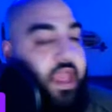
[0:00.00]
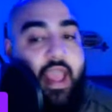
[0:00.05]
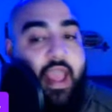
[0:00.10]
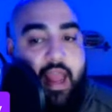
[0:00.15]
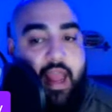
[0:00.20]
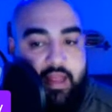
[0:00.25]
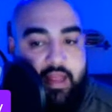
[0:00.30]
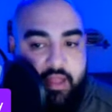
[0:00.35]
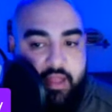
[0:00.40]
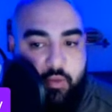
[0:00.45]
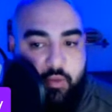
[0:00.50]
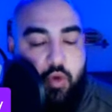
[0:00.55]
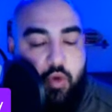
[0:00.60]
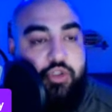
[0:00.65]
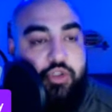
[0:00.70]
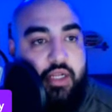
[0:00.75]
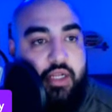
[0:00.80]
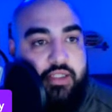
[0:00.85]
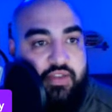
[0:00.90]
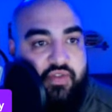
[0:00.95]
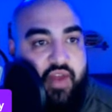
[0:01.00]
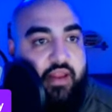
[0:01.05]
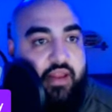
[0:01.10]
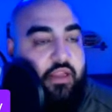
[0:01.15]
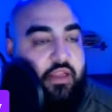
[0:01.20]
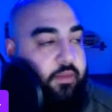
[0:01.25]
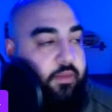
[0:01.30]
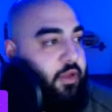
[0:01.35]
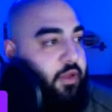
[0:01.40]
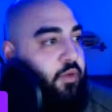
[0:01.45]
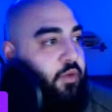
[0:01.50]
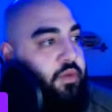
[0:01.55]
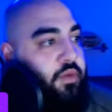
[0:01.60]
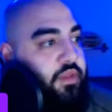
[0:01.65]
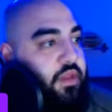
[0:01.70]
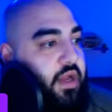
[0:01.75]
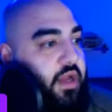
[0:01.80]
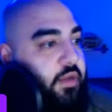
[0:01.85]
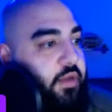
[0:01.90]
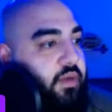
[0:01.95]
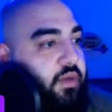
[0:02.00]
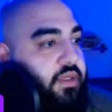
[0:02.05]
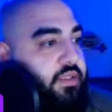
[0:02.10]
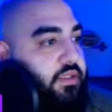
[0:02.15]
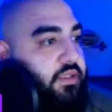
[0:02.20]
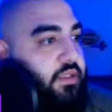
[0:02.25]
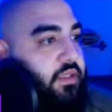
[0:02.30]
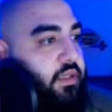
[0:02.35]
And I think Roshan's finally going to be who we thought he was.